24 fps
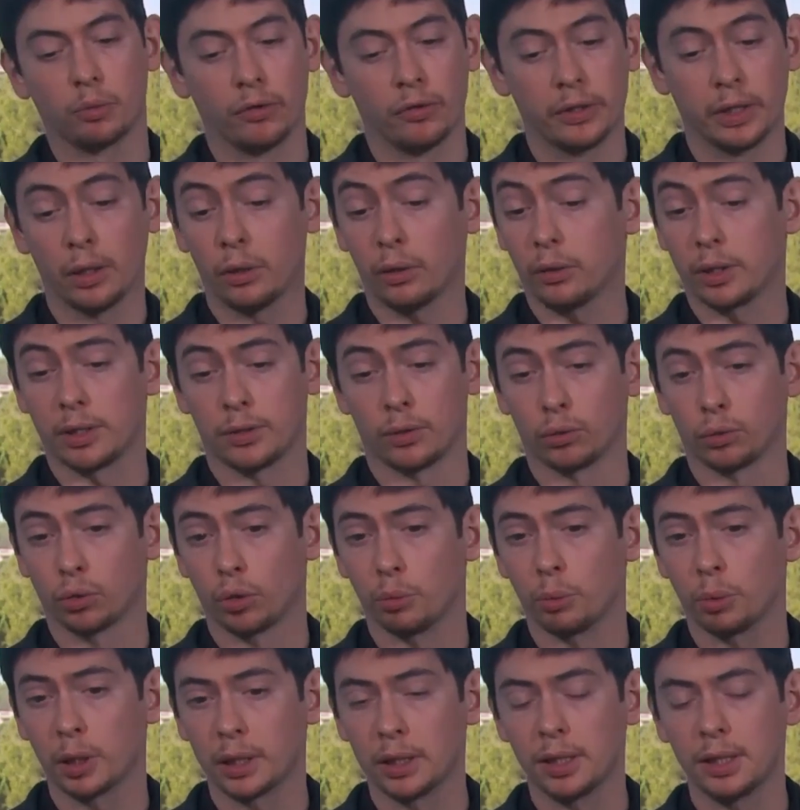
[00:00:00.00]
So that's
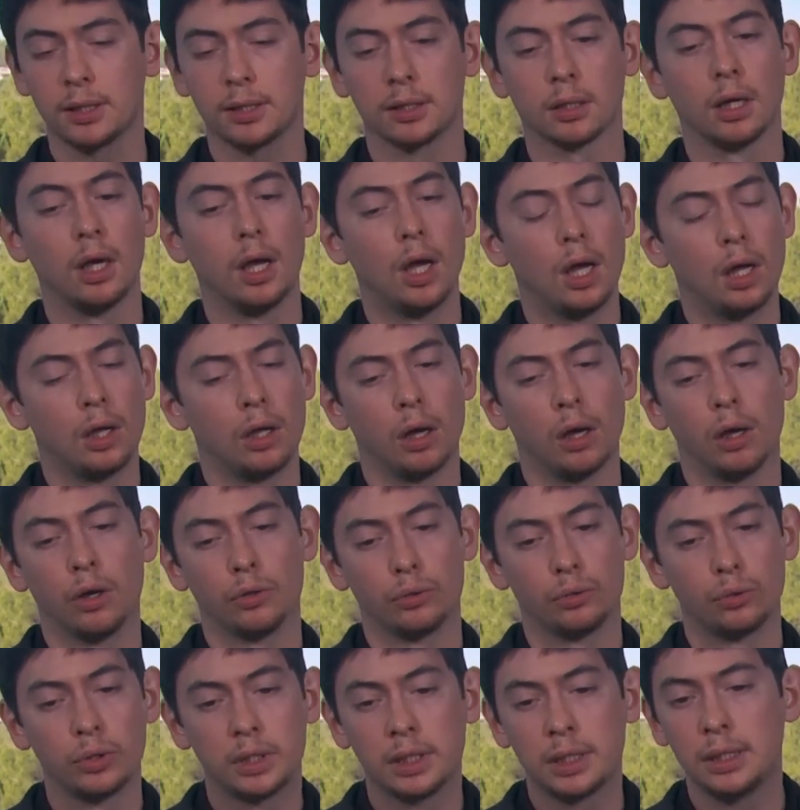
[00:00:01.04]
something that really needs to
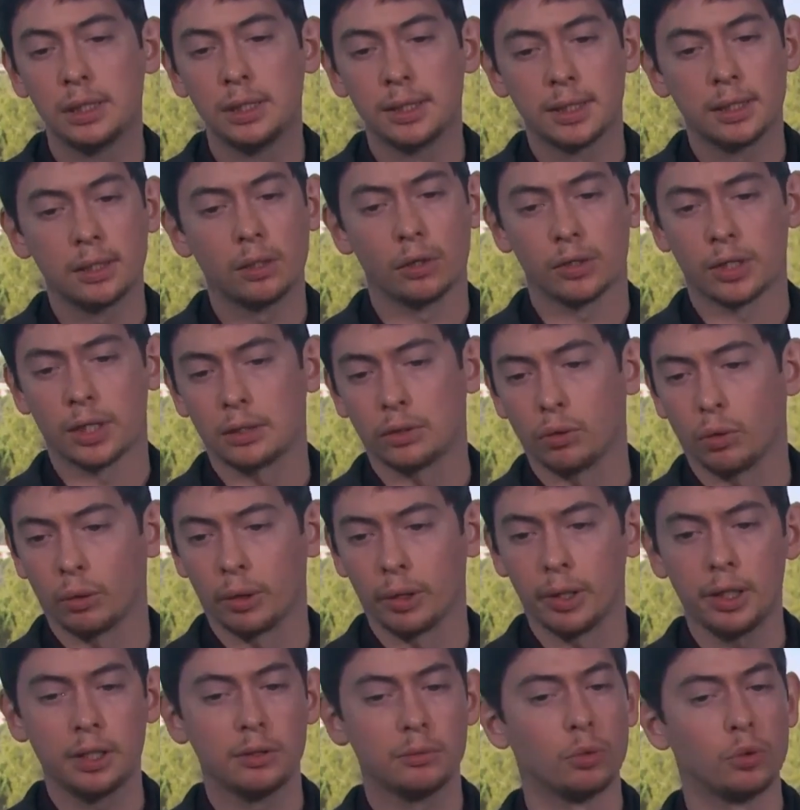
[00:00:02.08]
be thought through, the
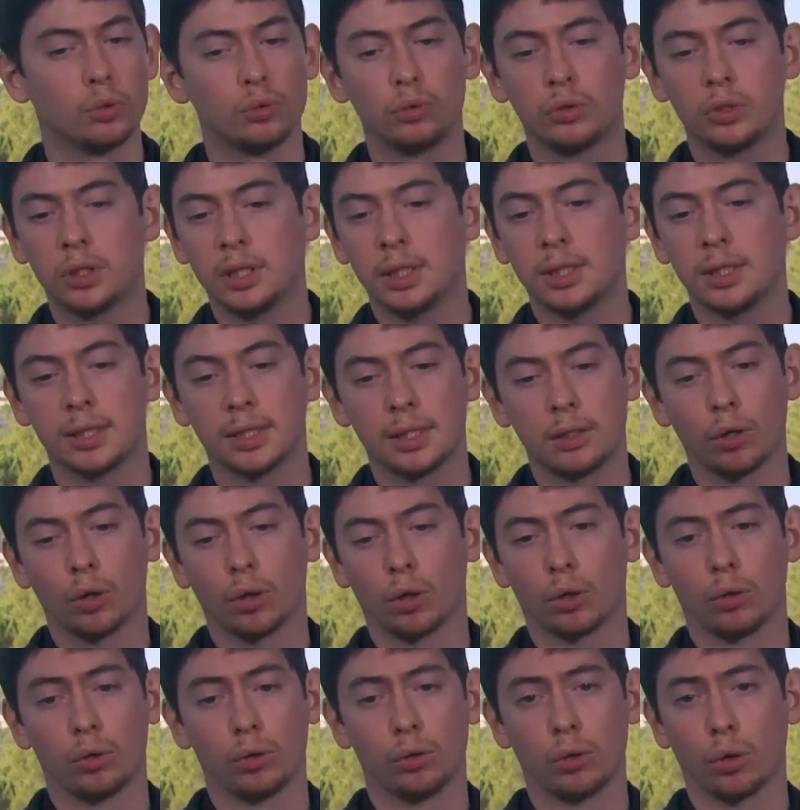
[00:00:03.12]
way in which digital
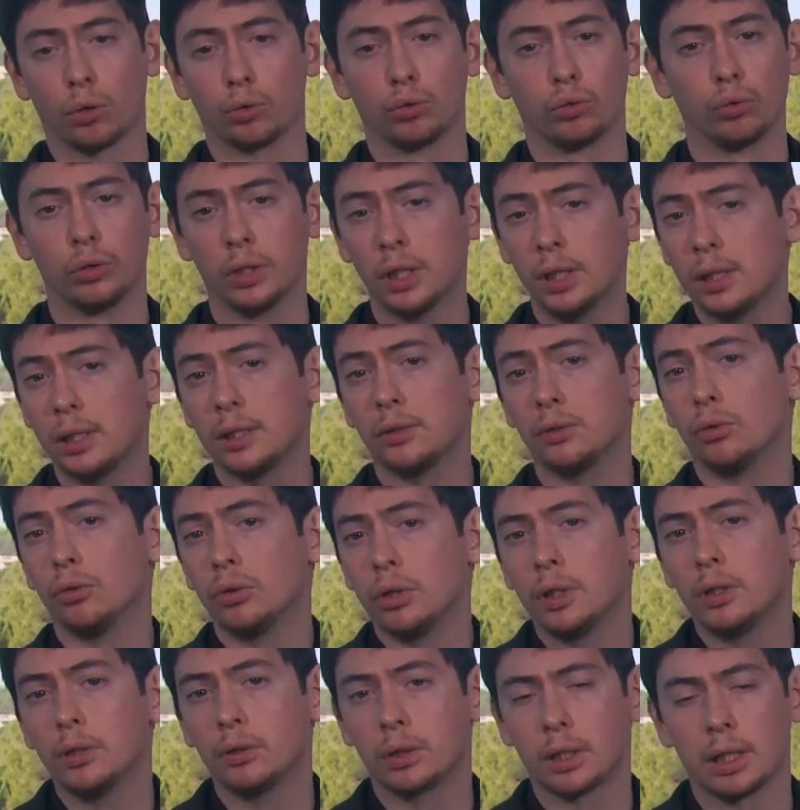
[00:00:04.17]
not only
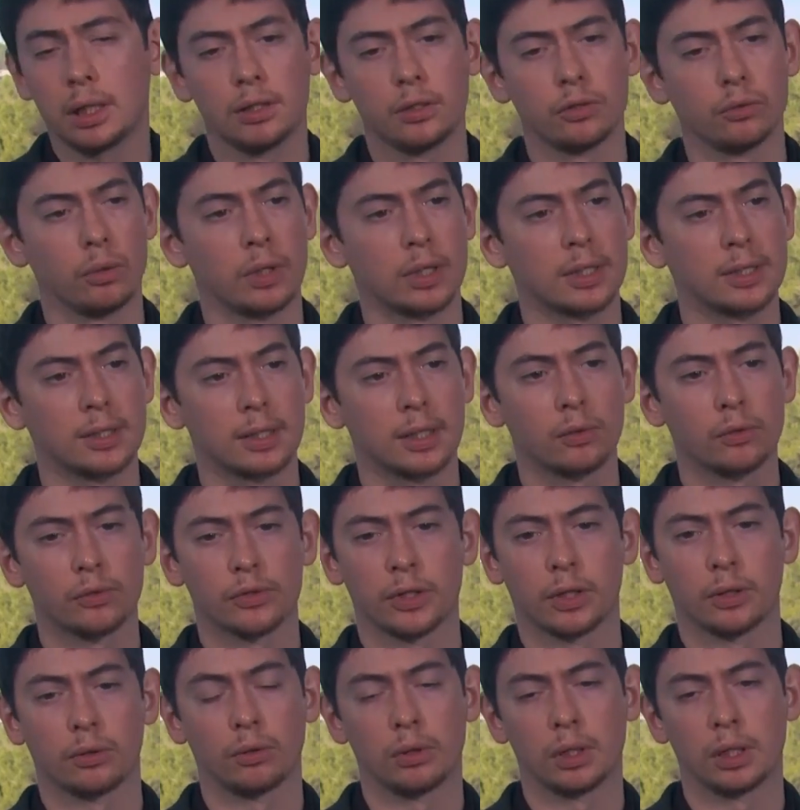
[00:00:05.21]
transforms the
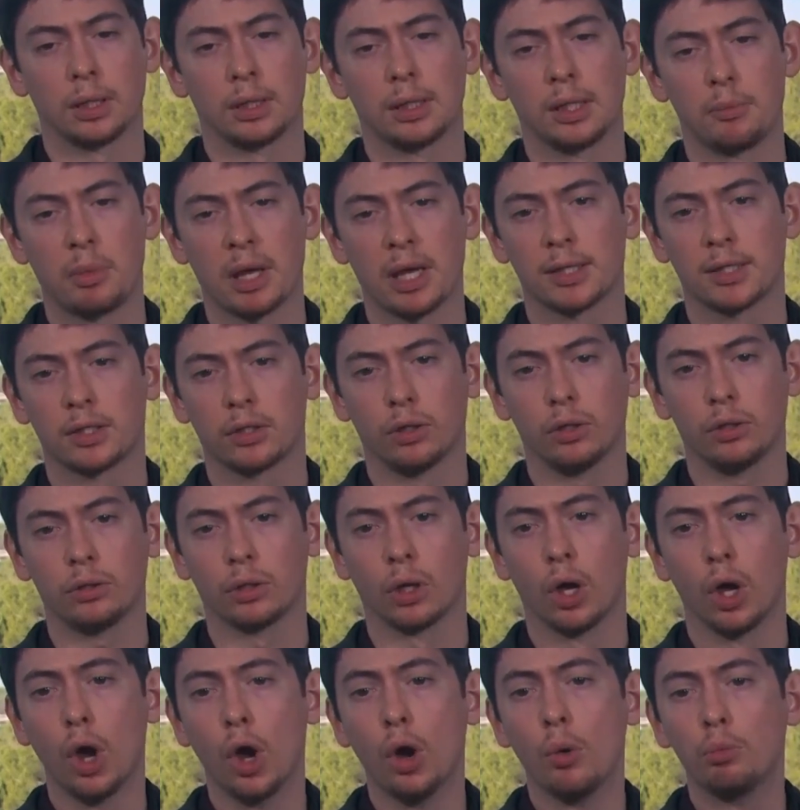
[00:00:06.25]
world becomes
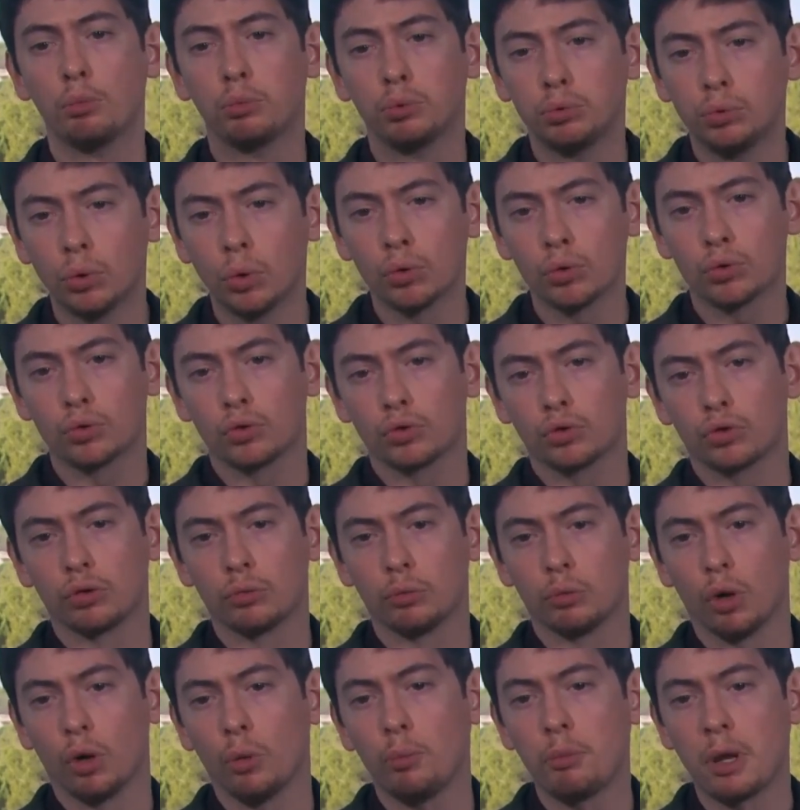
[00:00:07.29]
digital, but that state
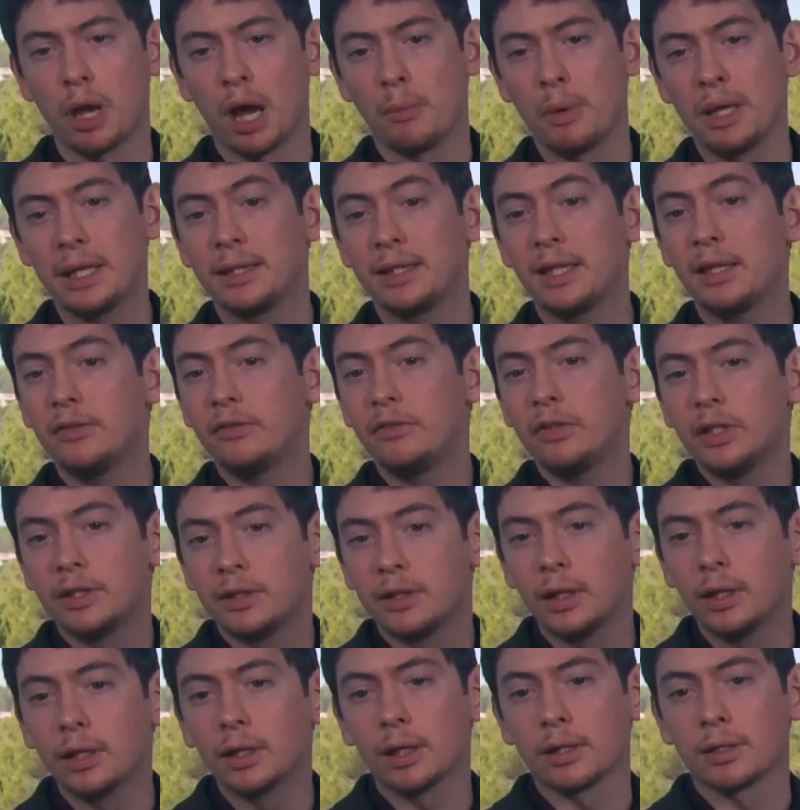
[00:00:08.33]
of affairs changes
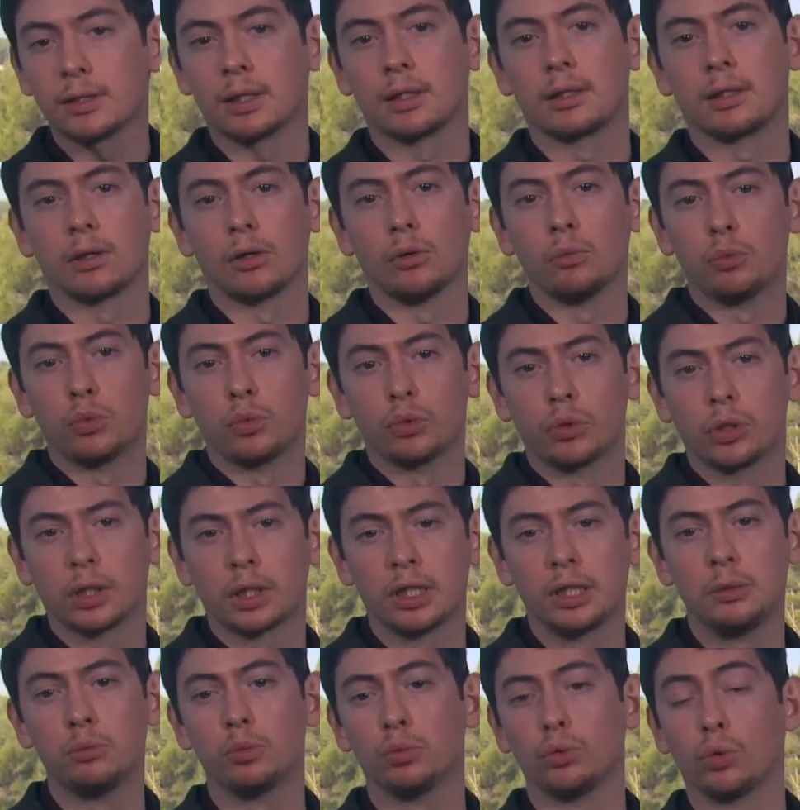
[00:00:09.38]
certain practices and
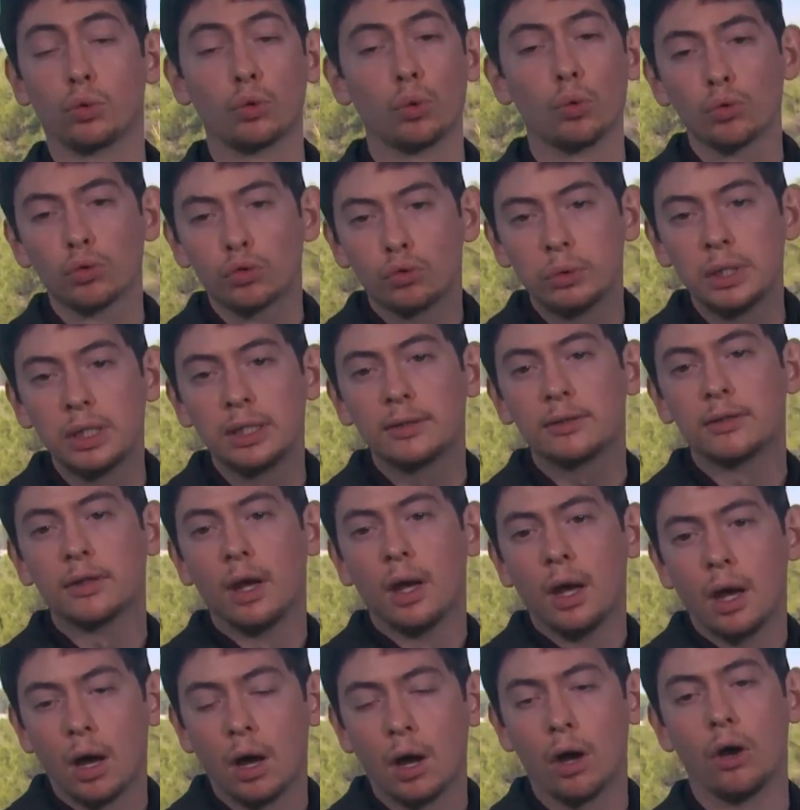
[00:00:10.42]
values in doing
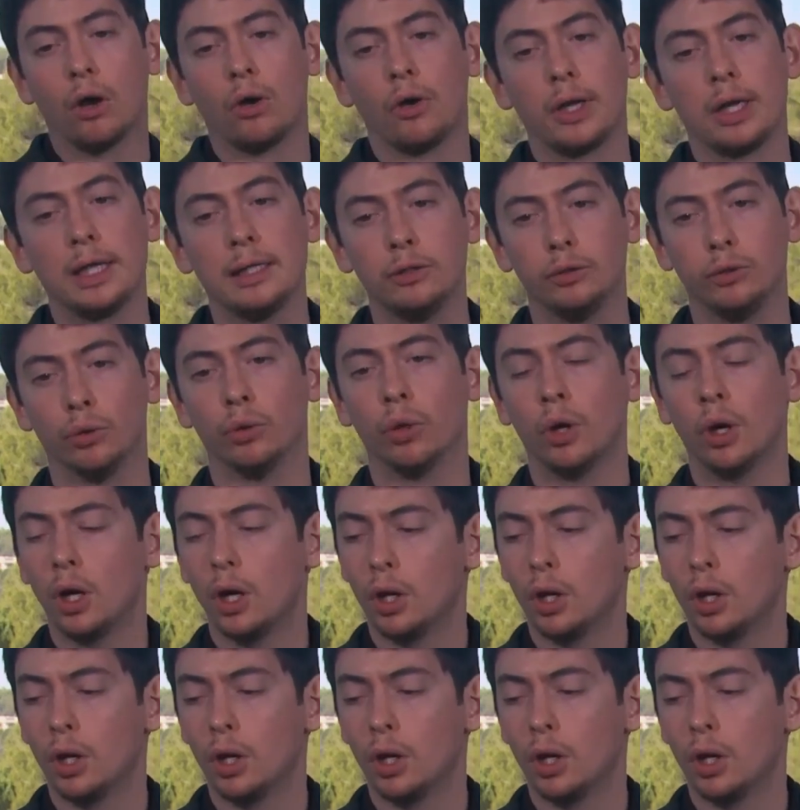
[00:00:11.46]
so, and we cannot